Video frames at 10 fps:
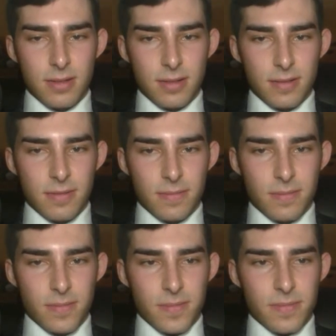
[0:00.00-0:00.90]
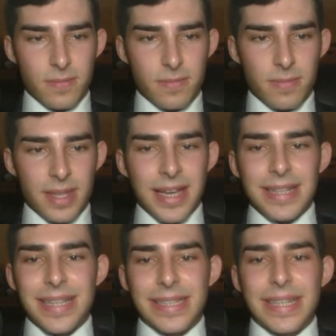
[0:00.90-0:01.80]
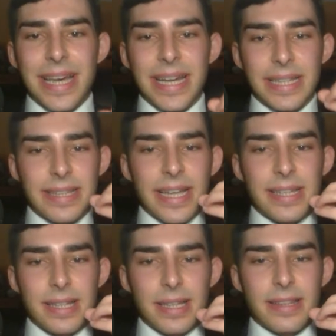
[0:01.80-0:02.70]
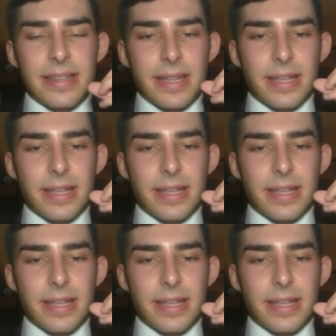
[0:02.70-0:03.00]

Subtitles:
What? That it's determined by labor.